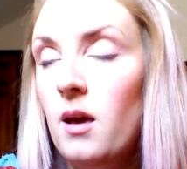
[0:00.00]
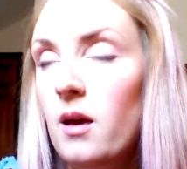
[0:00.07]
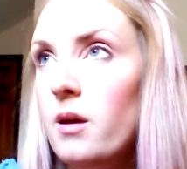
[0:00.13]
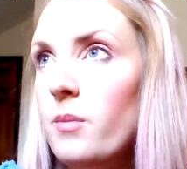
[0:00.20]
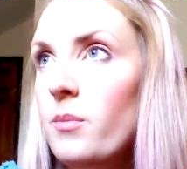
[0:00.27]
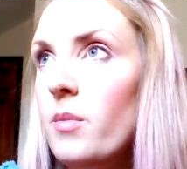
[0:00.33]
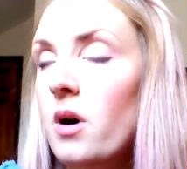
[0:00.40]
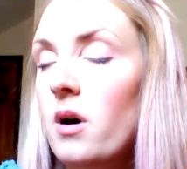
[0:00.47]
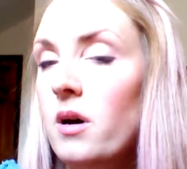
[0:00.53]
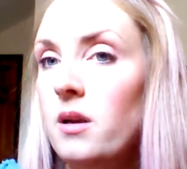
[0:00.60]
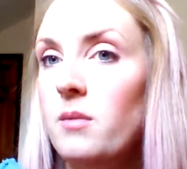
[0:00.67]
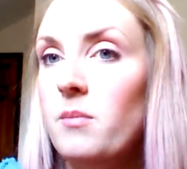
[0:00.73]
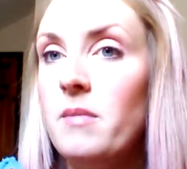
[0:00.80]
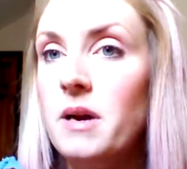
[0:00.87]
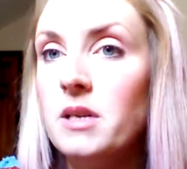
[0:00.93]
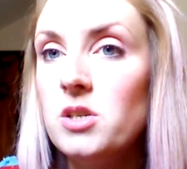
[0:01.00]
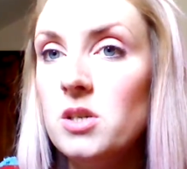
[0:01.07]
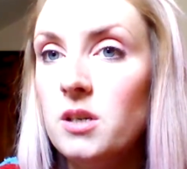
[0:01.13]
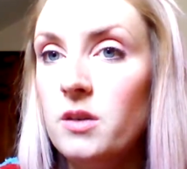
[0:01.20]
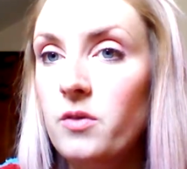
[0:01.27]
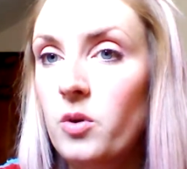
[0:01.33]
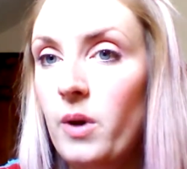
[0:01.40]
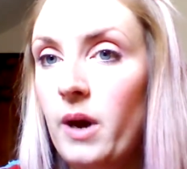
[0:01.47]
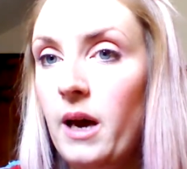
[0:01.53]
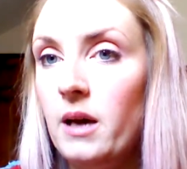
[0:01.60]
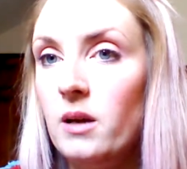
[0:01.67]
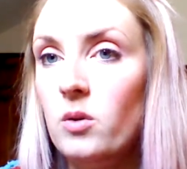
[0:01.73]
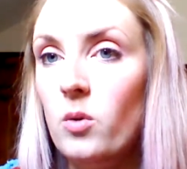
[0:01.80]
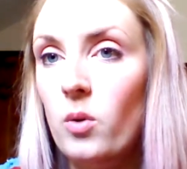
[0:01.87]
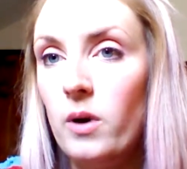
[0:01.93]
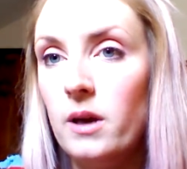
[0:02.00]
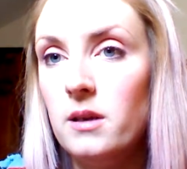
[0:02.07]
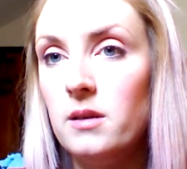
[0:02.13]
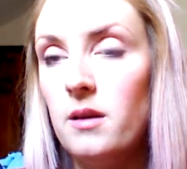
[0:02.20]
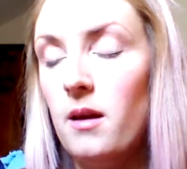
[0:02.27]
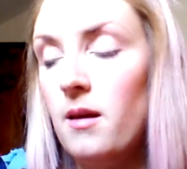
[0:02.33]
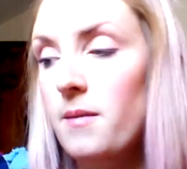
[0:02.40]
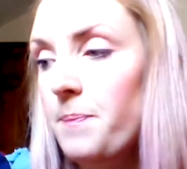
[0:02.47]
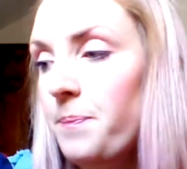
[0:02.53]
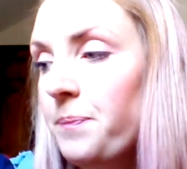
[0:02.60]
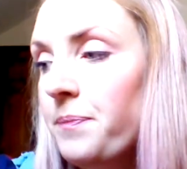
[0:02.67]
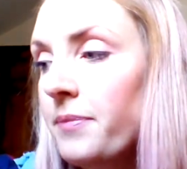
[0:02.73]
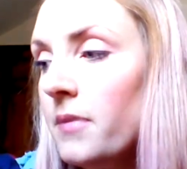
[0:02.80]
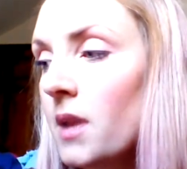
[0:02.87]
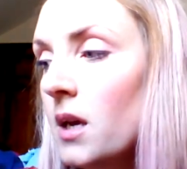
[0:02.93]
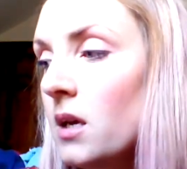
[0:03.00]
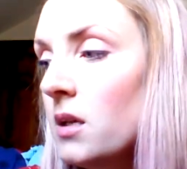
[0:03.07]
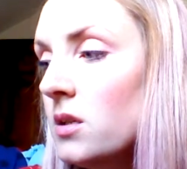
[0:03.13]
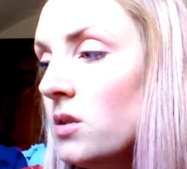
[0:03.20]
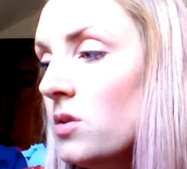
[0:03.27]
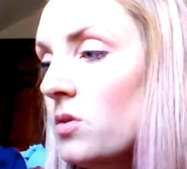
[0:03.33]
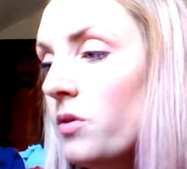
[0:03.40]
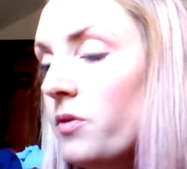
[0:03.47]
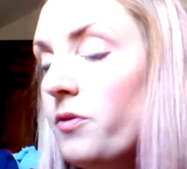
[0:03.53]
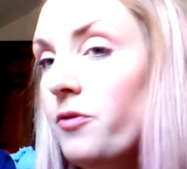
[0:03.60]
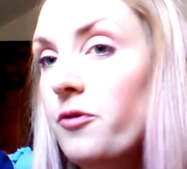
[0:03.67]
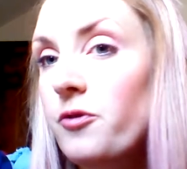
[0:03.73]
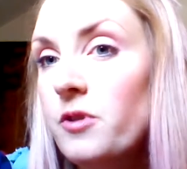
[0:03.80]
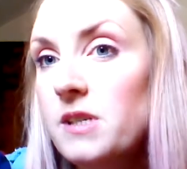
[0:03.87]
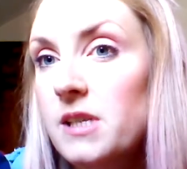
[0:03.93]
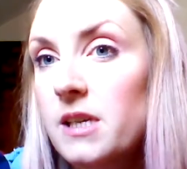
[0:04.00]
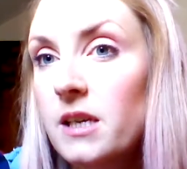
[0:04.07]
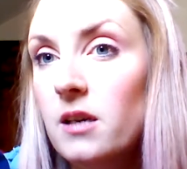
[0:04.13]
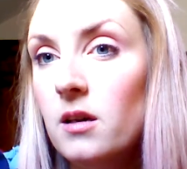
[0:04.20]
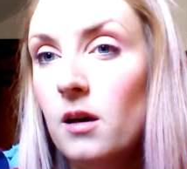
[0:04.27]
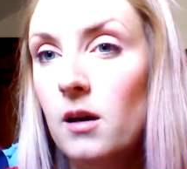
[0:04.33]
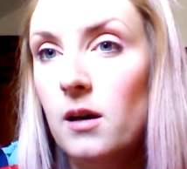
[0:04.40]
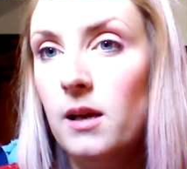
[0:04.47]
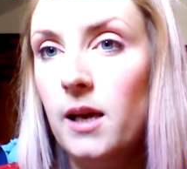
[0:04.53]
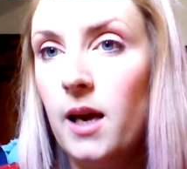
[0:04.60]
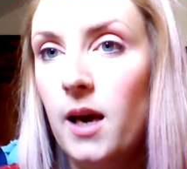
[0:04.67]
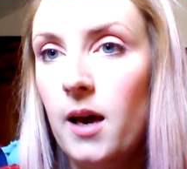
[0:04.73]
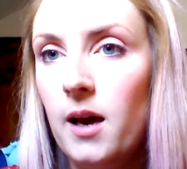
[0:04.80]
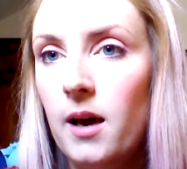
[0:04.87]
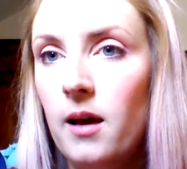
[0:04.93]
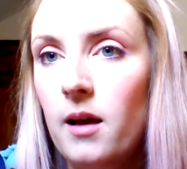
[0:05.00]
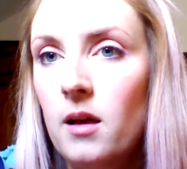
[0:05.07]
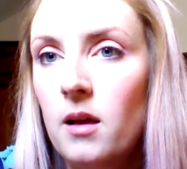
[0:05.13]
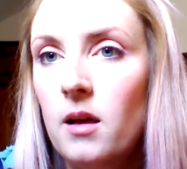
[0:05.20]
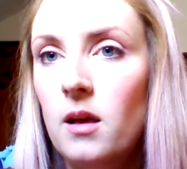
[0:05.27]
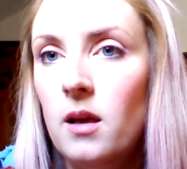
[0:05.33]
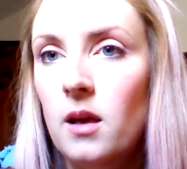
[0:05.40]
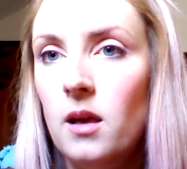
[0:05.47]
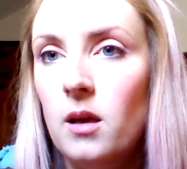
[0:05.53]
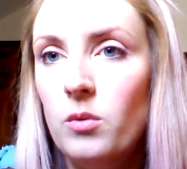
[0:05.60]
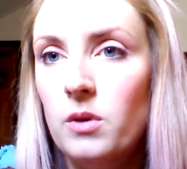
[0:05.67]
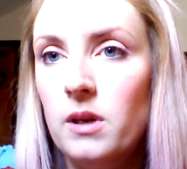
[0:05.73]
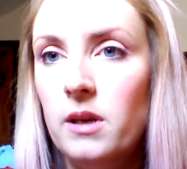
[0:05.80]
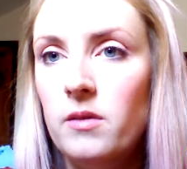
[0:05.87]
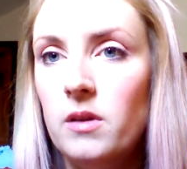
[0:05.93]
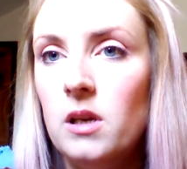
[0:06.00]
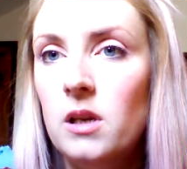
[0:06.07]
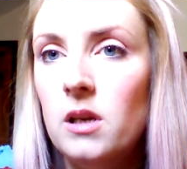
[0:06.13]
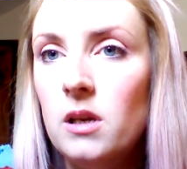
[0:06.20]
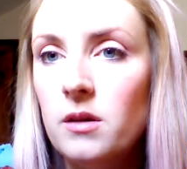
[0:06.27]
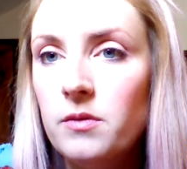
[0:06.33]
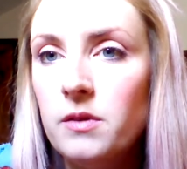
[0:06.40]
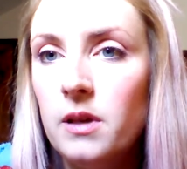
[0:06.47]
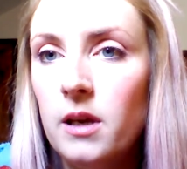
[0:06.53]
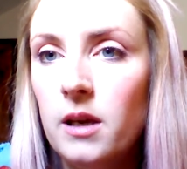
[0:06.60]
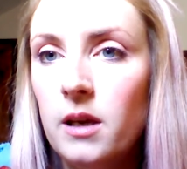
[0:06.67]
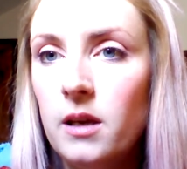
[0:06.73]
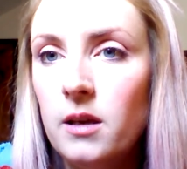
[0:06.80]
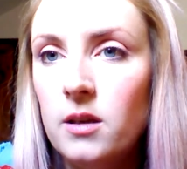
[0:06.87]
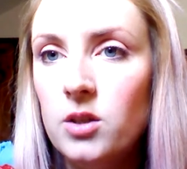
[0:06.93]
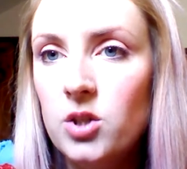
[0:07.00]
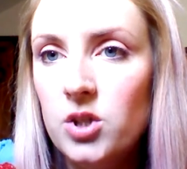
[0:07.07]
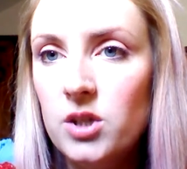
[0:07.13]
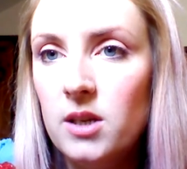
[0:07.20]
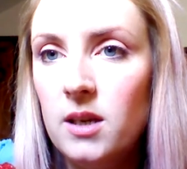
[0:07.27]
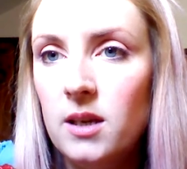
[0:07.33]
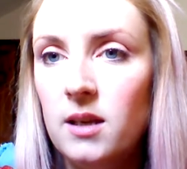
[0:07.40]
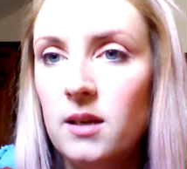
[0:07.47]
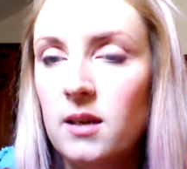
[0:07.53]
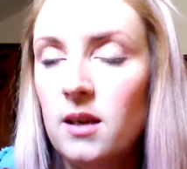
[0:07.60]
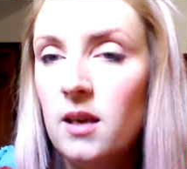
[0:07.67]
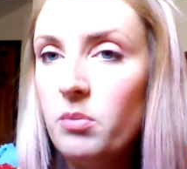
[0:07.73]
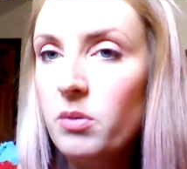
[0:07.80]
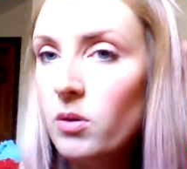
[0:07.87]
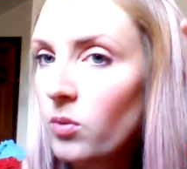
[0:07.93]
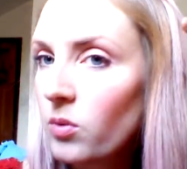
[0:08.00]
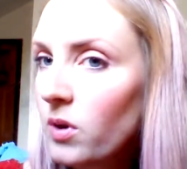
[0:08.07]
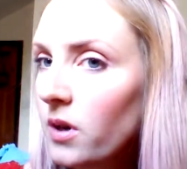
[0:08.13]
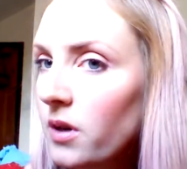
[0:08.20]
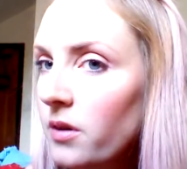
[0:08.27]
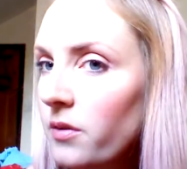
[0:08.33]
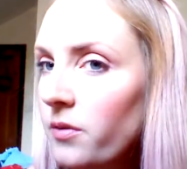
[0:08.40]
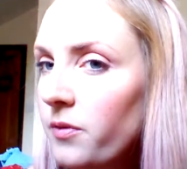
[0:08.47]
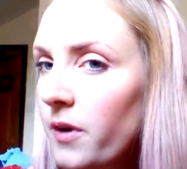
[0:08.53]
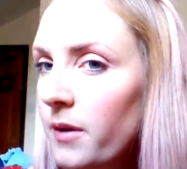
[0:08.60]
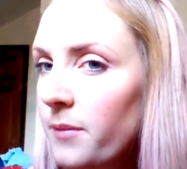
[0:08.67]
I'd imagine if you had quite sort of frizzy curly hair, it would leave a lovely sheen and keep it all kind of